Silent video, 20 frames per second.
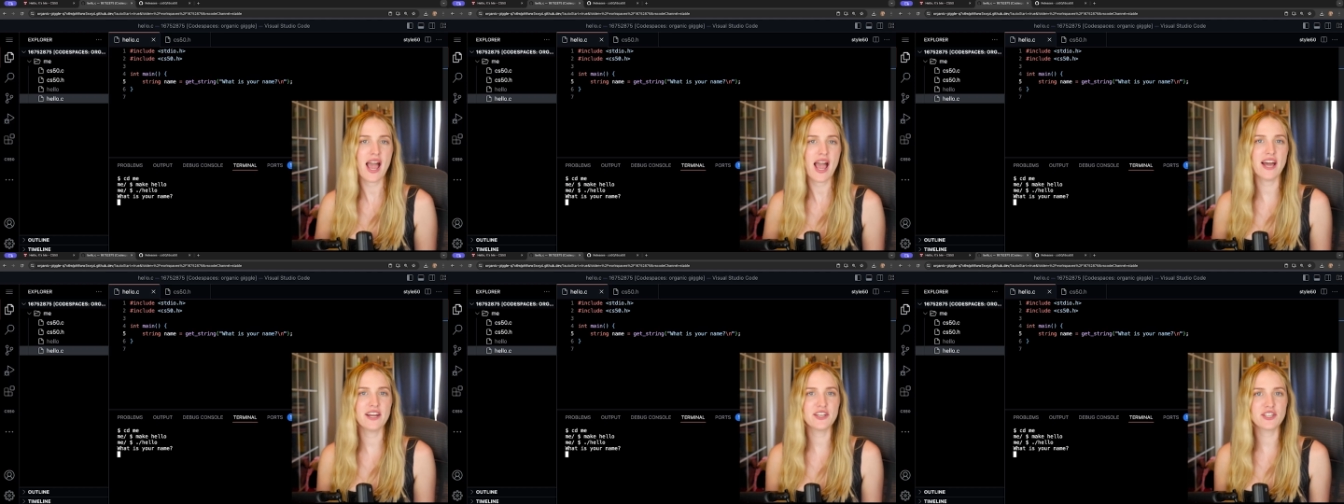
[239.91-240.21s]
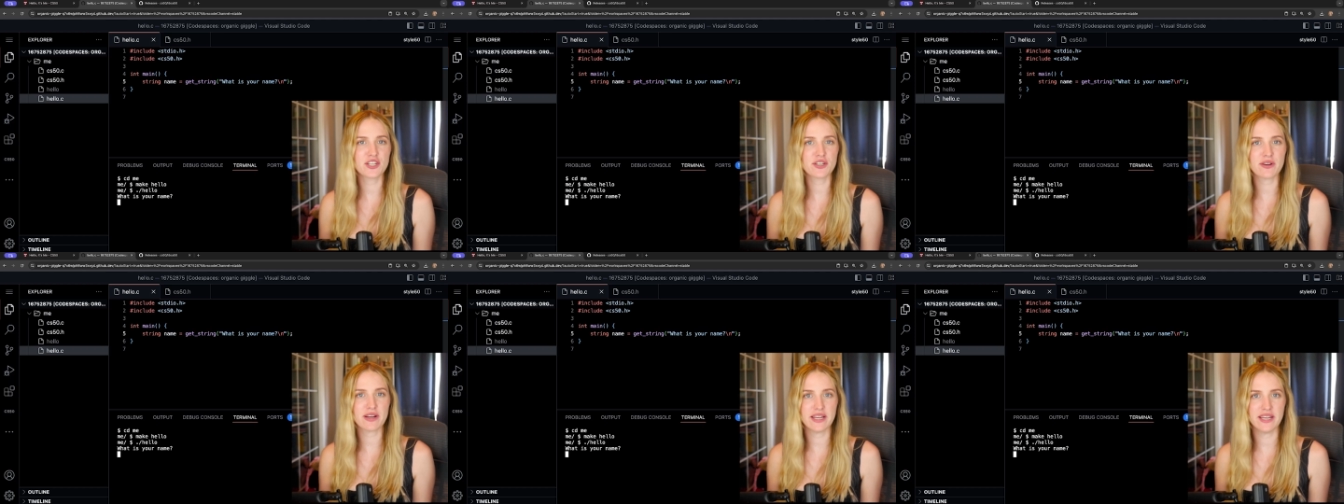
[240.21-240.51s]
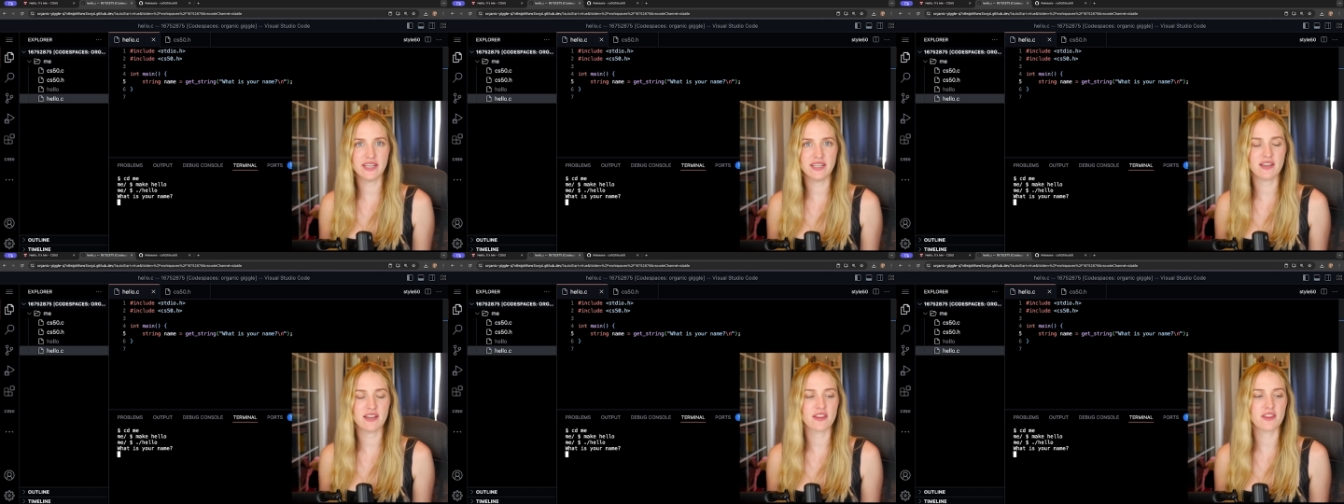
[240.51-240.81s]
enter
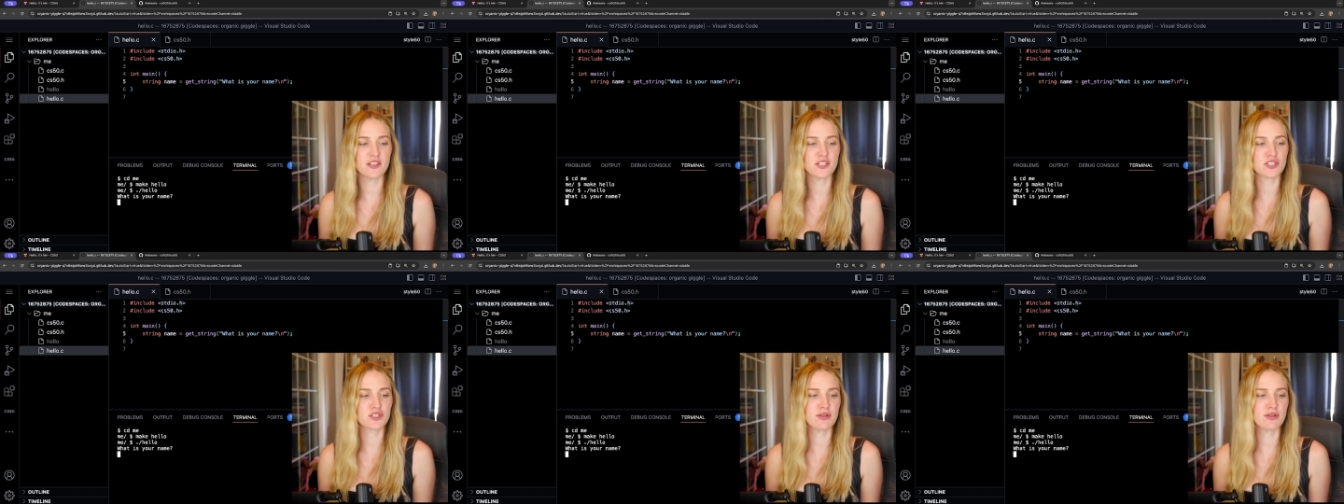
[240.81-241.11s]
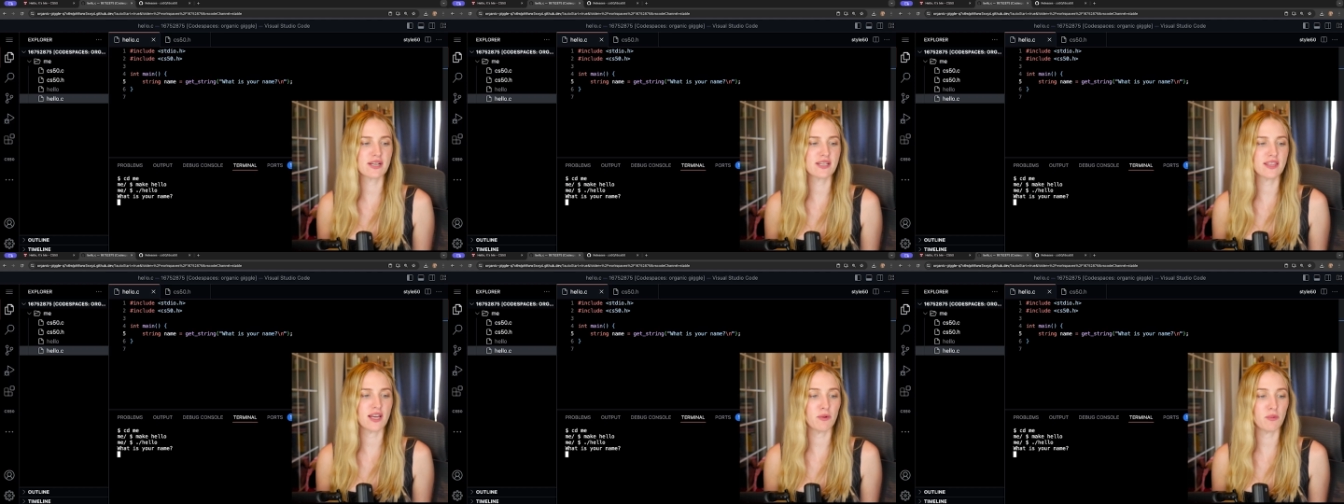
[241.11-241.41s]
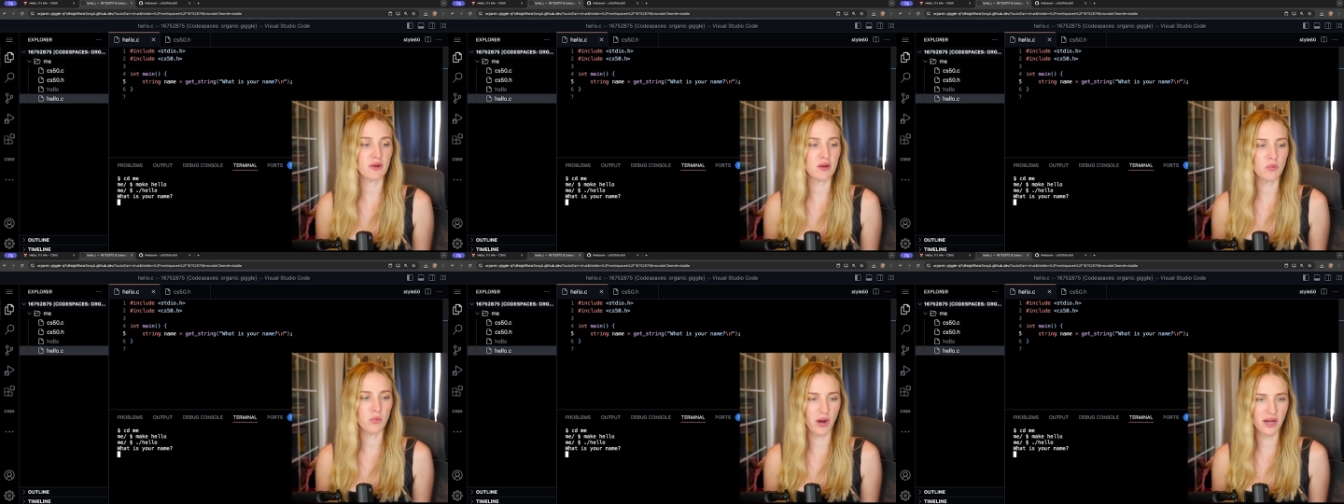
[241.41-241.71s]
in the string that
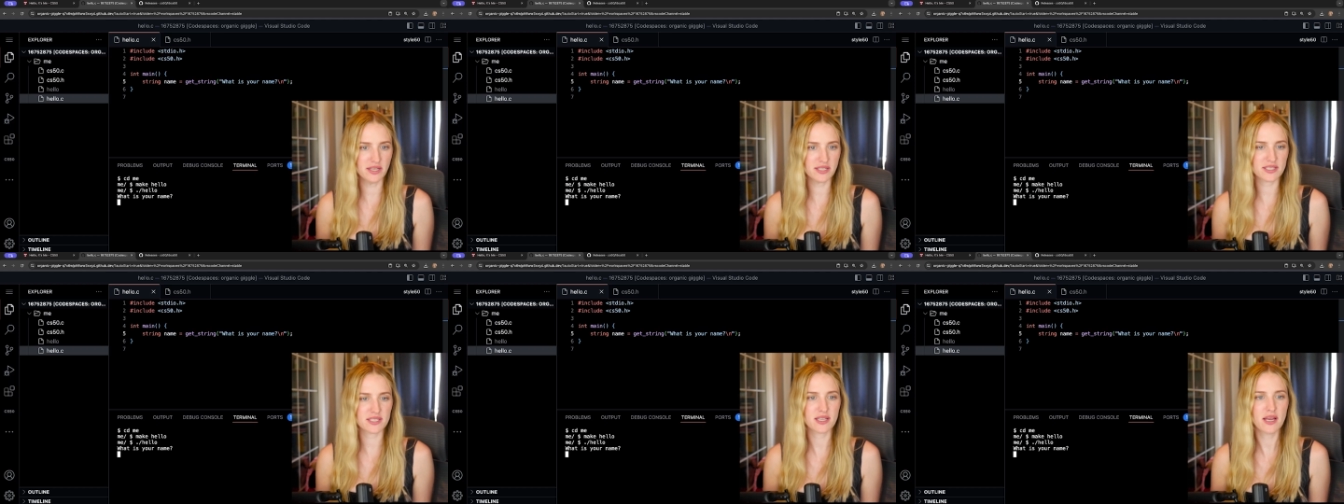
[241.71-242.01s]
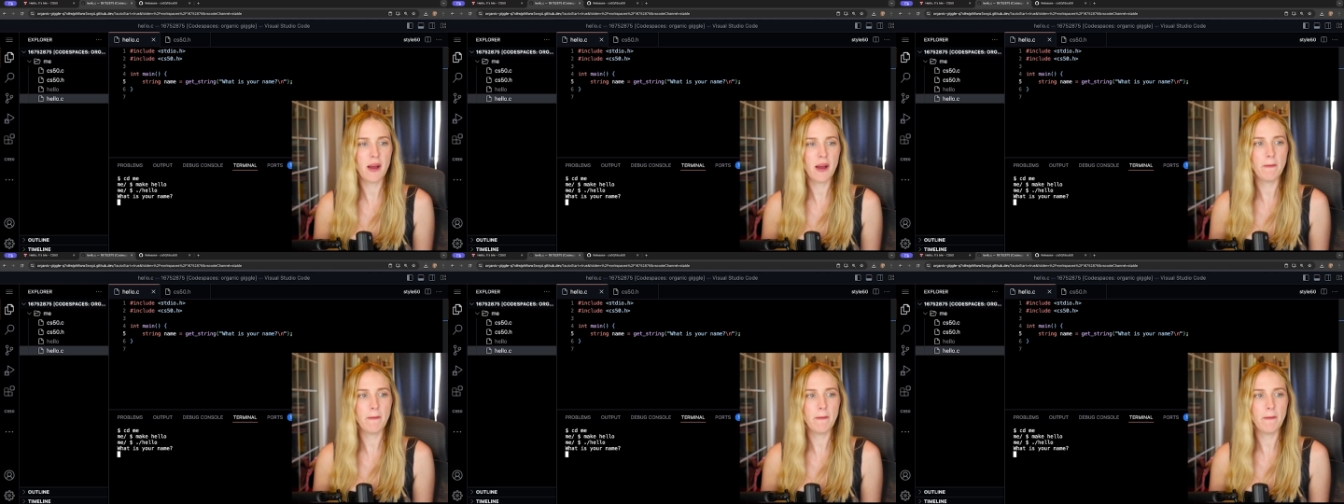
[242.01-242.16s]
we want,